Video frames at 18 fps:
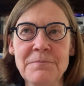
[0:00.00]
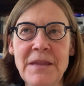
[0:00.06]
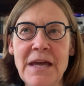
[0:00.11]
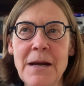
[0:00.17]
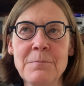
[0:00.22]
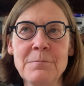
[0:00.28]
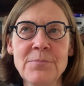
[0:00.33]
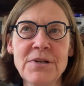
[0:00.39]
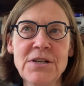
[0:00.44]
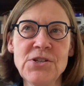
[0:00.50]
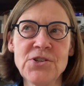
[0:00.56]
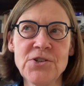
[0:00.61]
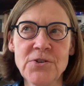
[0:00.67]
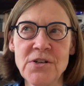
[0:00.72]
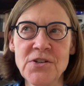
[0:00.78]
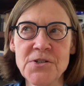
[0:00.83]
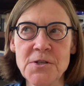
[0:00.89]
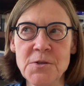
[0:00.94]
I'm pretty
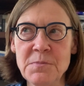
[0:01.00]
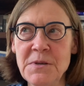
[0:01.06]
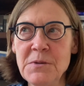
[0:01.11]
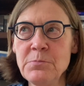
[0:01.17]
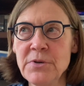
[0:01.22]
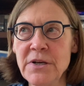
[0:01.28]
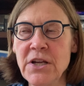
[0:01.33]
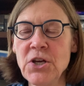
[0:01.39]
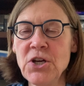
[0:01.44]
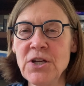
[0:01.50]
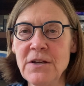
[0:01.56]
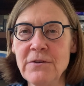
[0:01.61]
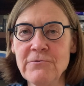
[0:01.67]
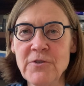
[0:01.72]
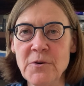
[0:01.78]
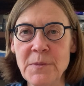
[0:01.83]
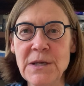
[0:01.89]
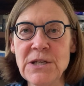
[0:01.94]
sure it should be pretty good
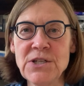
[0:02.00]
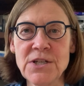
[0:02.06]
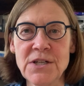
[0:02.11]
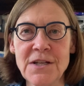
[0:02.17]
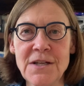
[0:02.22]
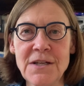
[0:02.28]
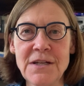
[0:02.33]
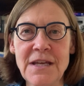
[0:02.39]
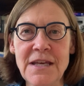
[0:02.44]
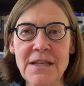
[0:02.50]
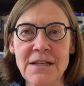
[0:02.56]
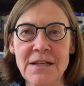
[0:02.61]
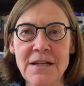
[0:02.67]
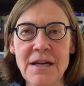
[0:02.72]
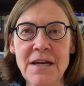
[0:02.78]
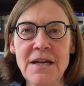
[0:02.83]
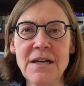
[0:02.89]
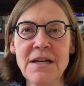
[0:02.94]
information in